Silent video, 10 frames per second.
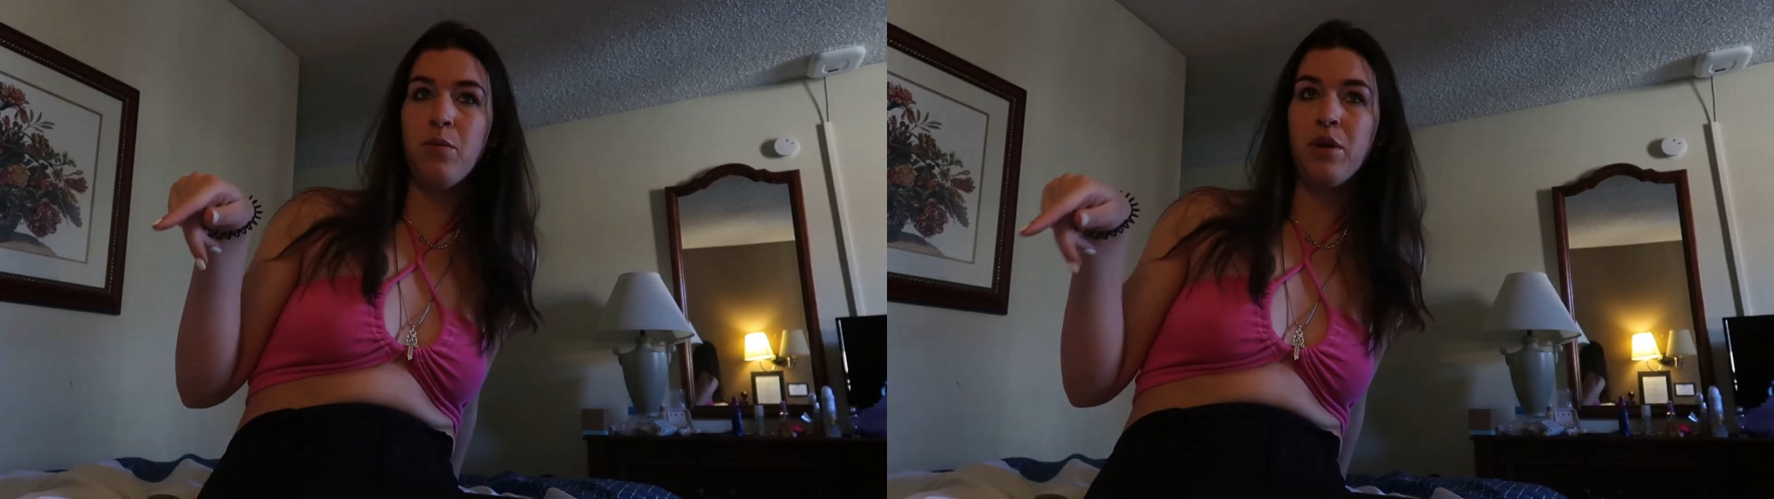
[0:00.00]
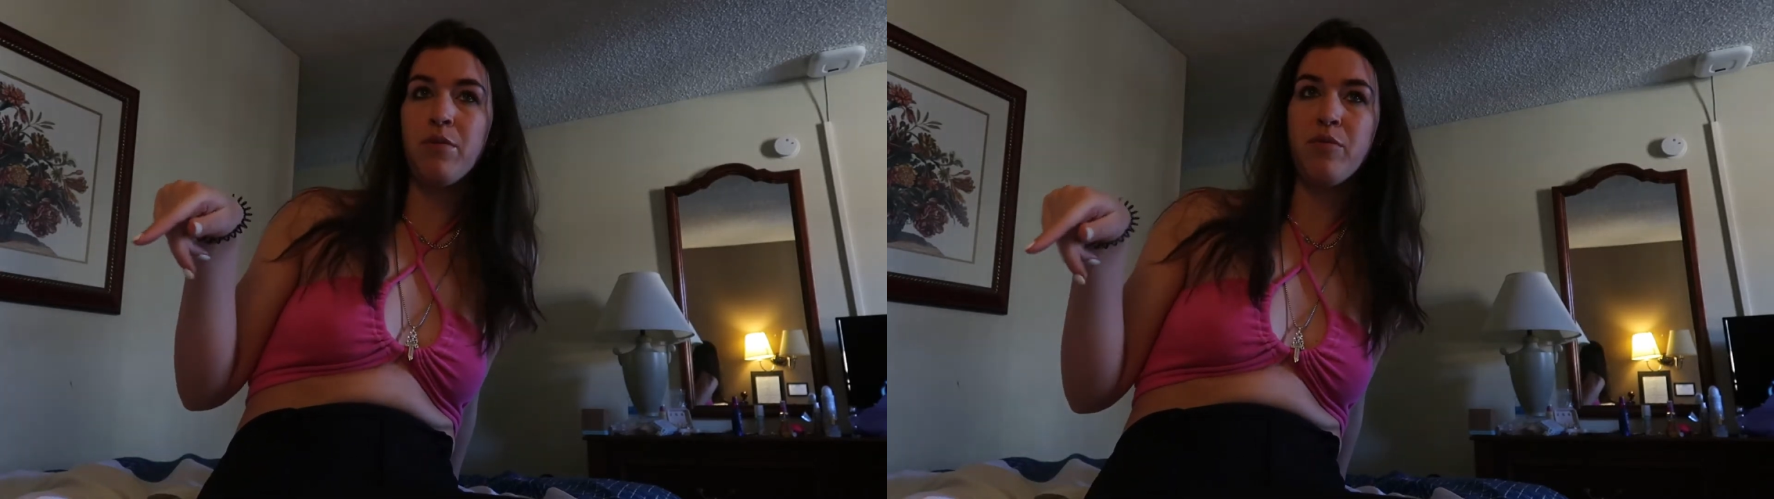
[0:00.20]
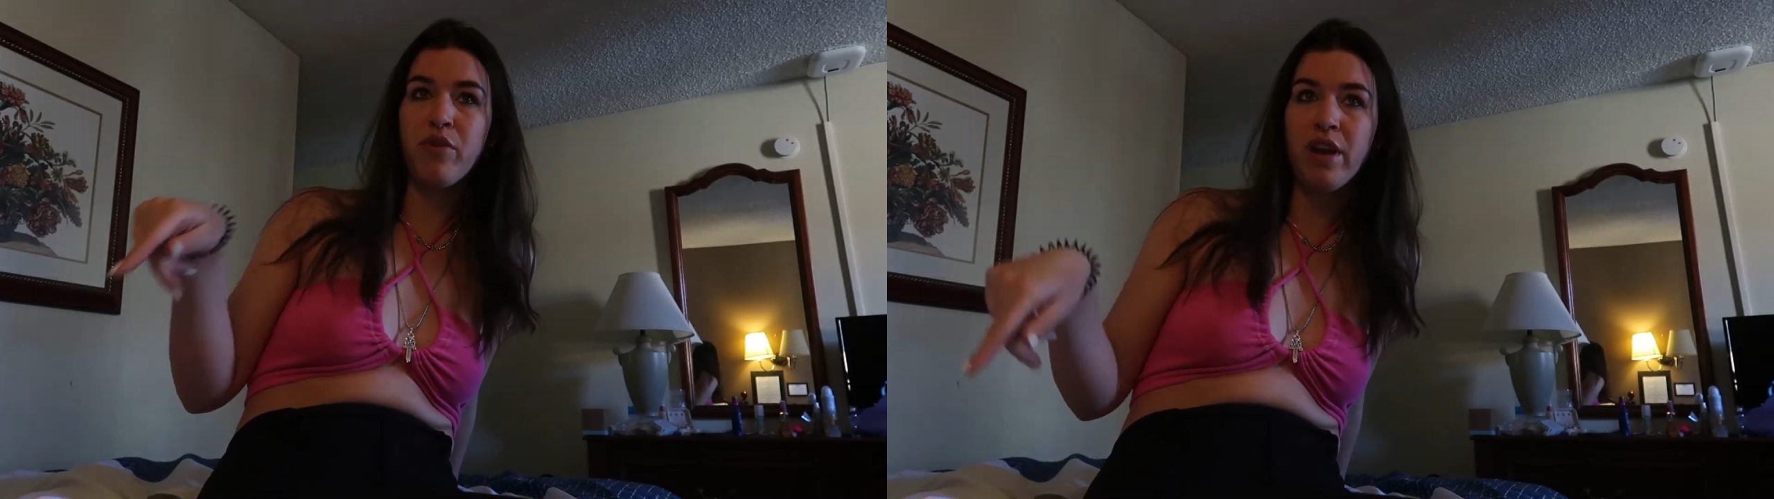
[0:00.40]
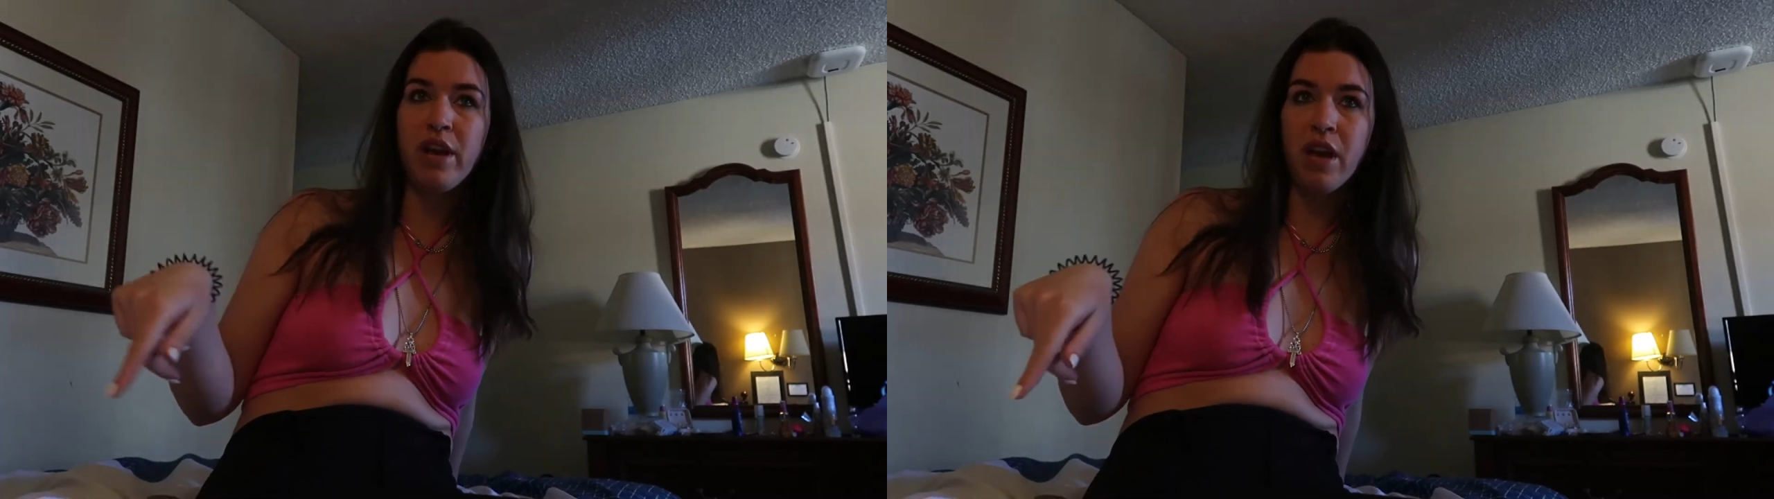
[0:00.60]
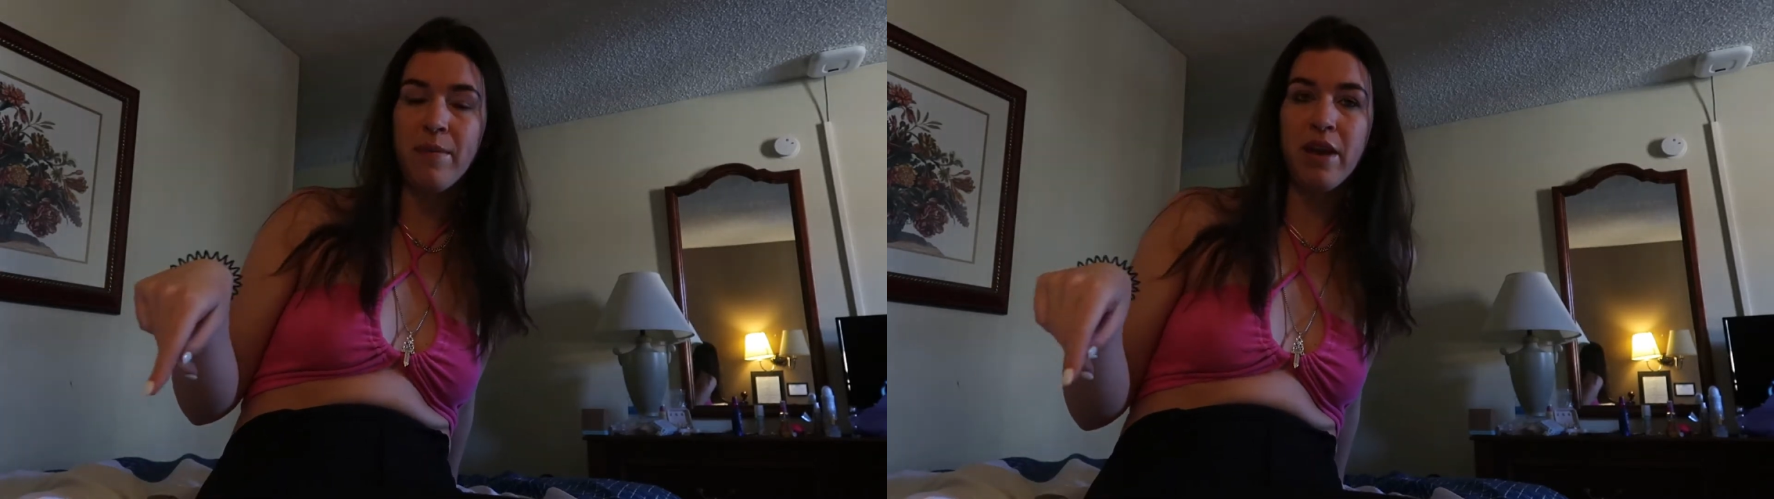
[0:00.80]
we were
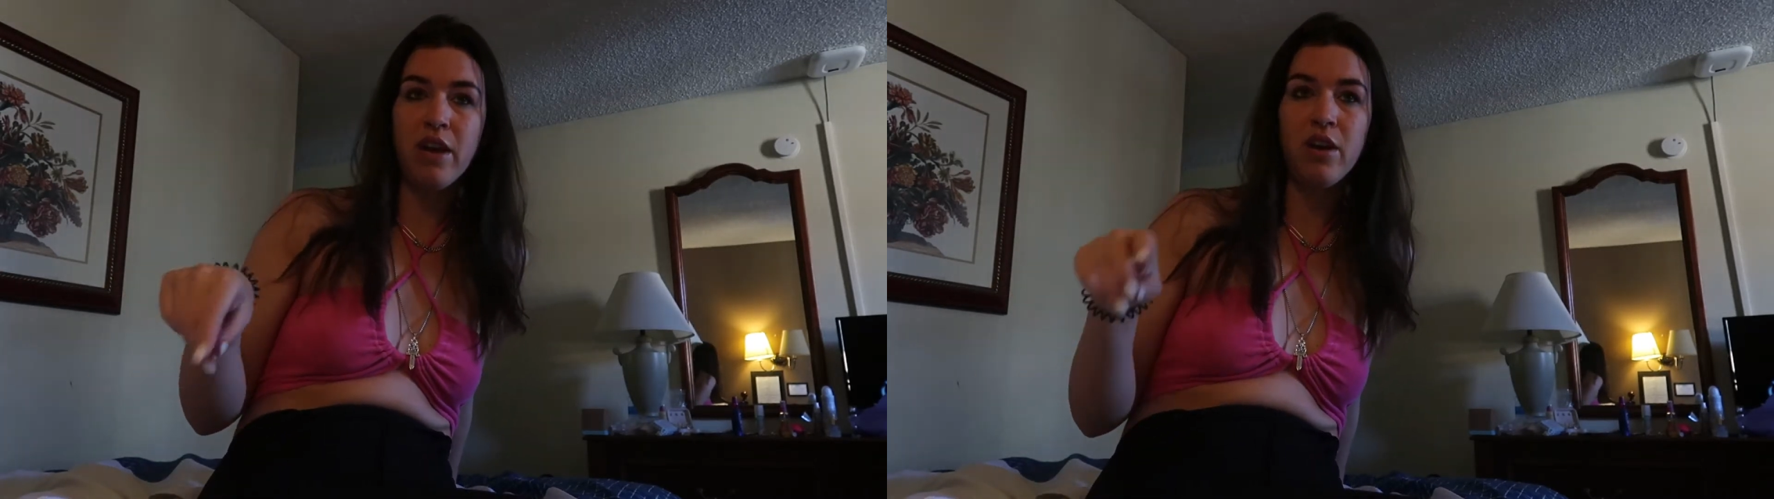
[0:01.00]
pre-gaming.